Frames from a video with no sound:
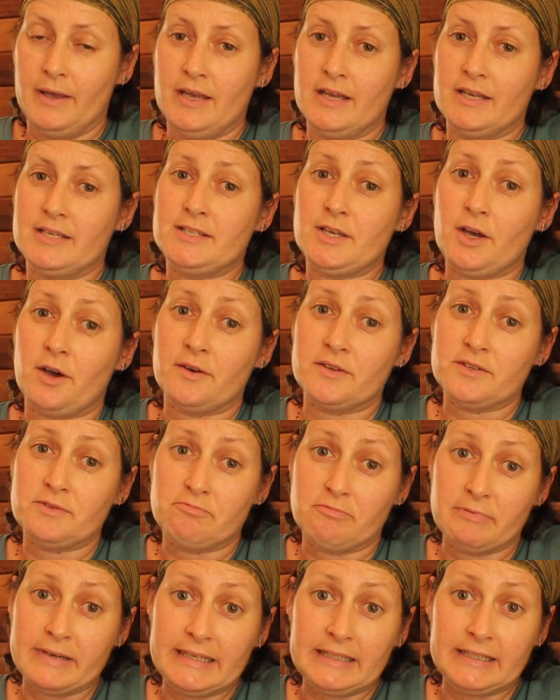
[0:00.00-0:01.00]
So I was
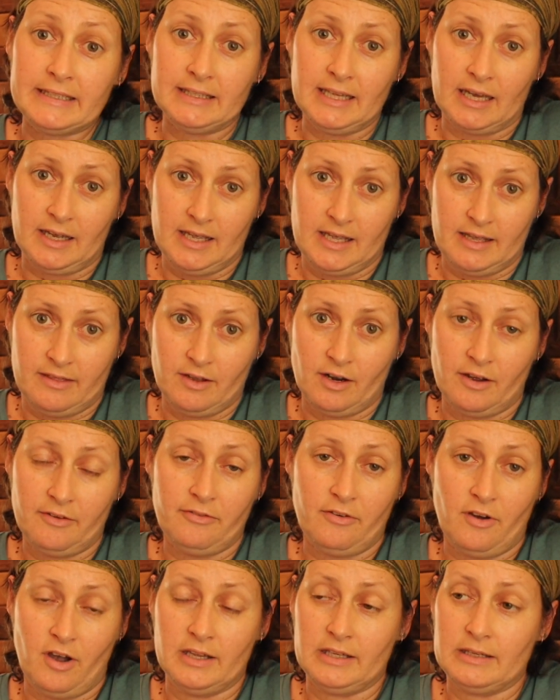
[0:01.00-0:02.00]
really lucky that I
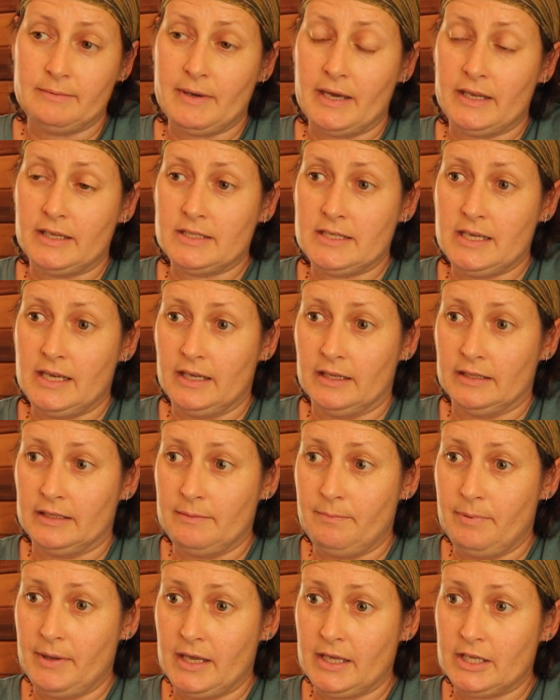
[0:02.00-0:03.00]
finally made it to Airlie
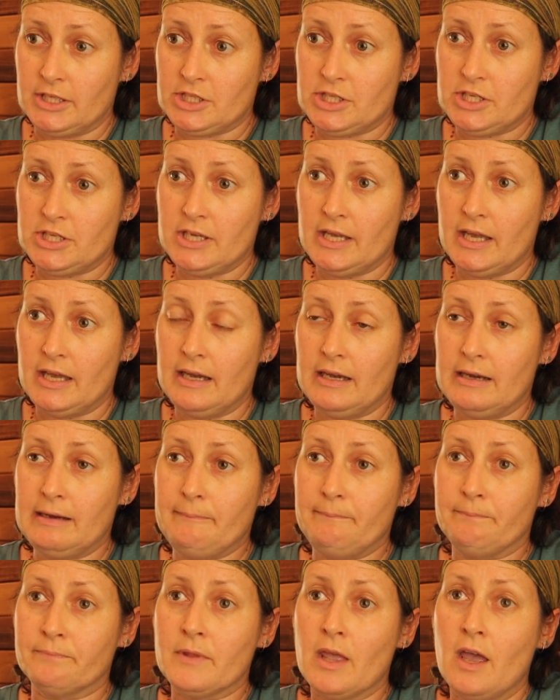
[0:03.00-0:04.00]
Beach.
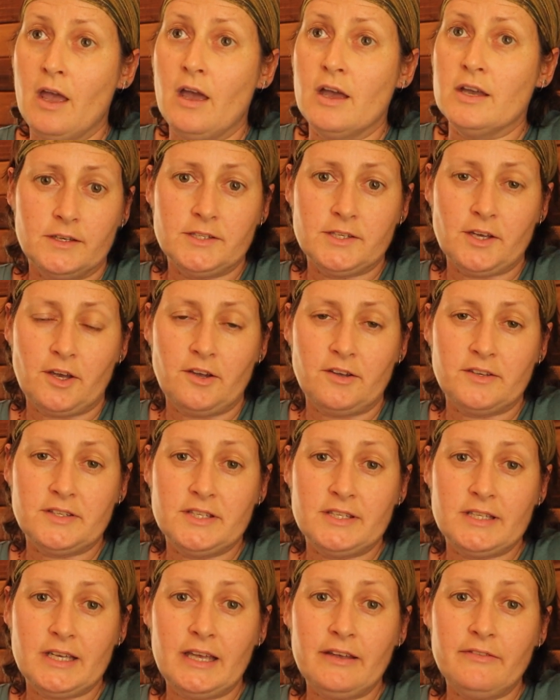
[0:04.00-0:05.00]
So
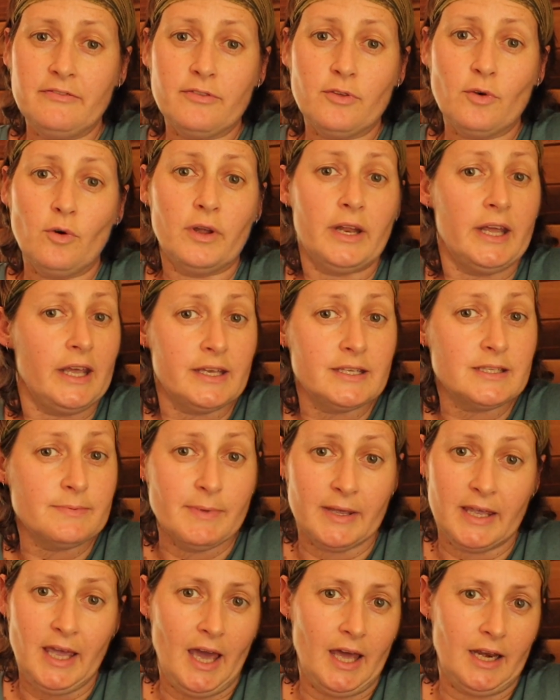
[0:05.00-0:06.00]
Steve thought his
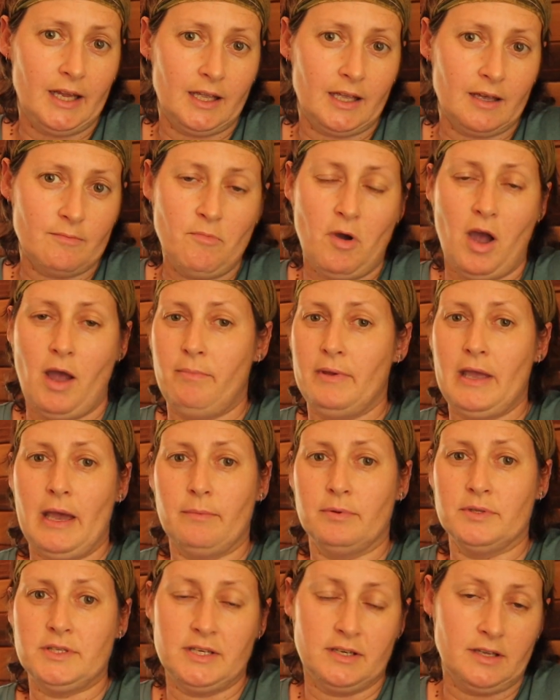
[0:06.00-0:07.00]
mechanic might be
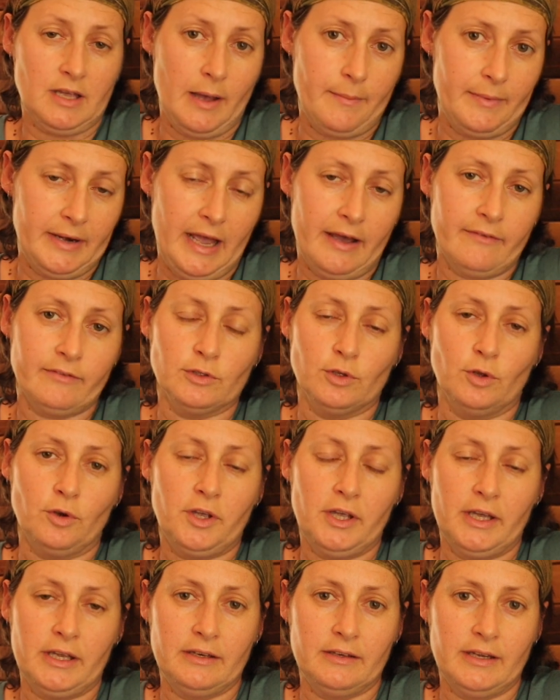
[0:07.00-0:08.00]
able to come and have a
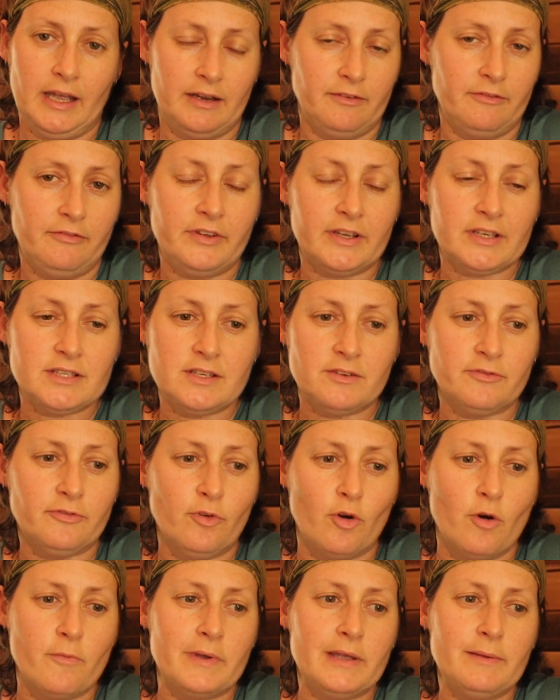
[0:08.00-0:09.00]
look and fix it
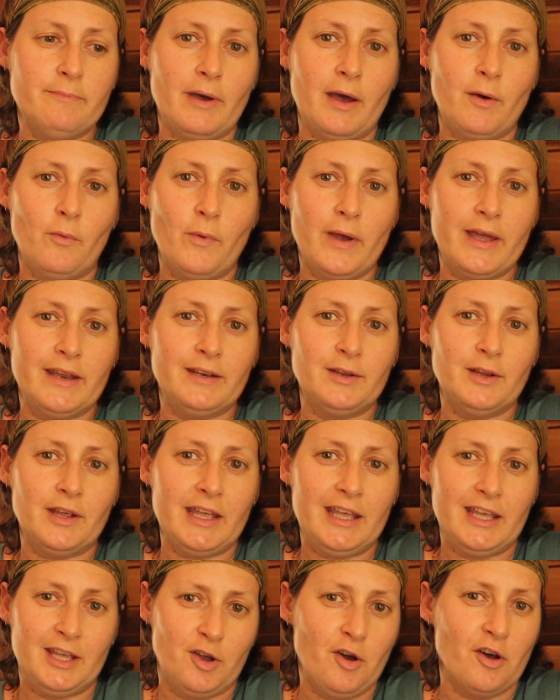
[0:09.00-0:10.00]
for me, but when
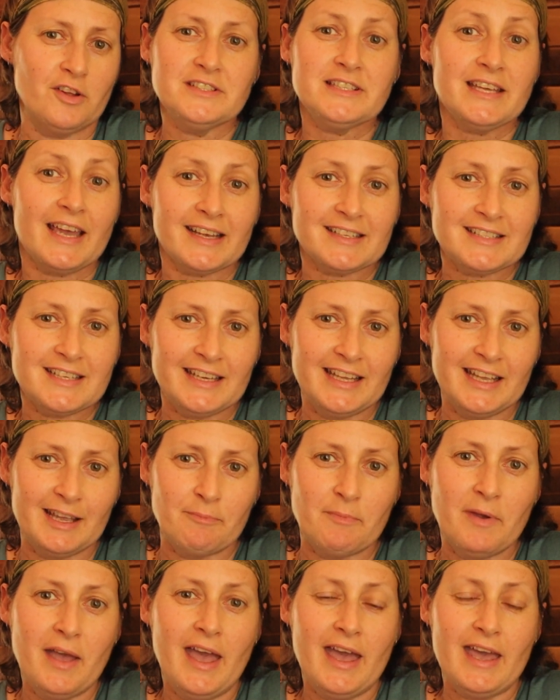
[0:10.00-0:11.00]
he contacted
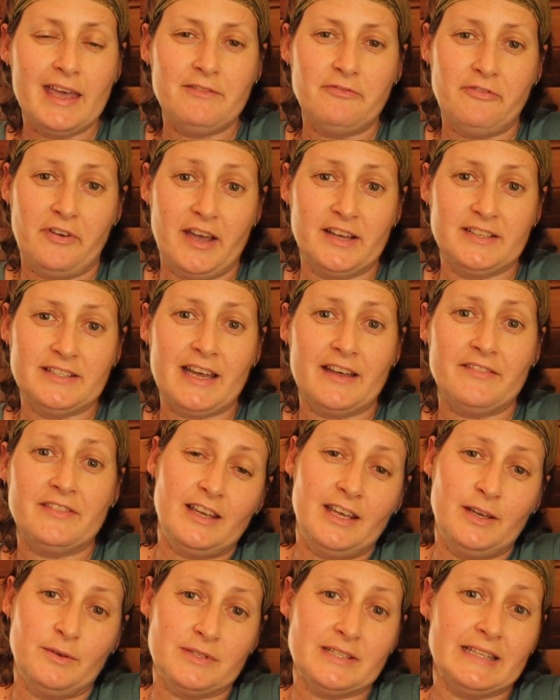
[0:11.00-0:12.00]
him, he found out
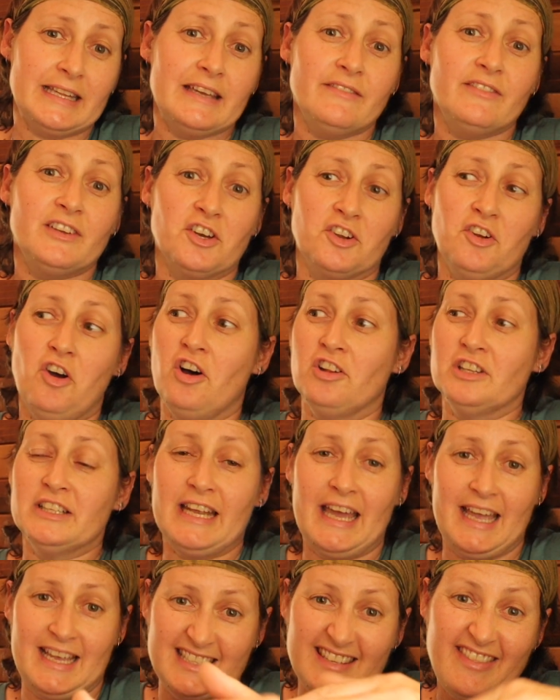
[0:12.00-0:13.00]
he was leaving on
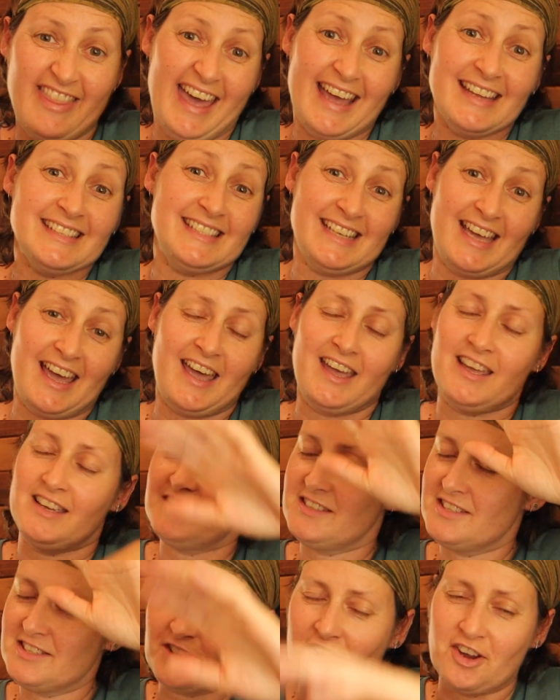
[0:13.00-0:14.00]
holidays that day,
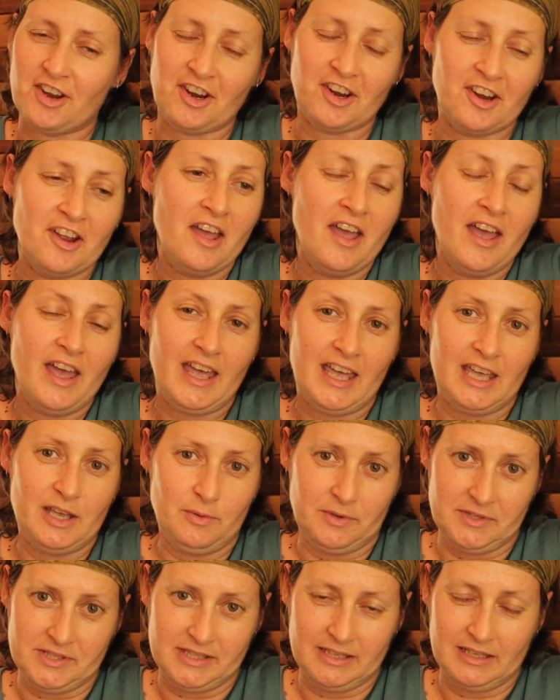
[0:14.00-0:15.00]
so he
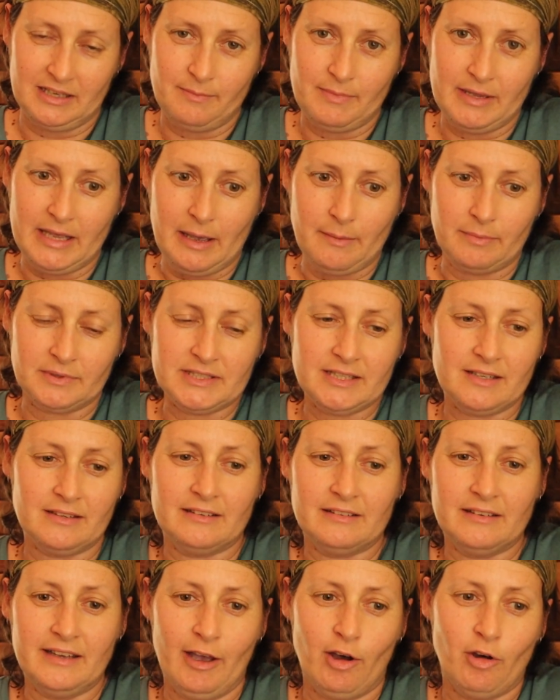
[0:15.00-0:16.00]
wasn't going to be able
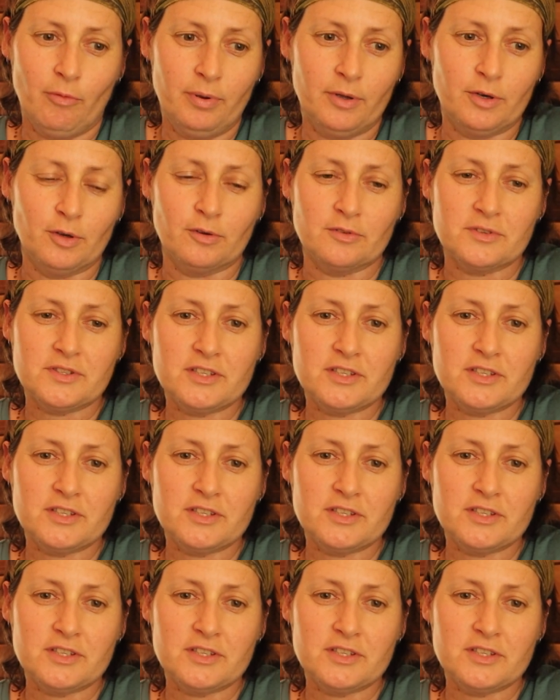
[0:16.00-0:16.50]
to help at all.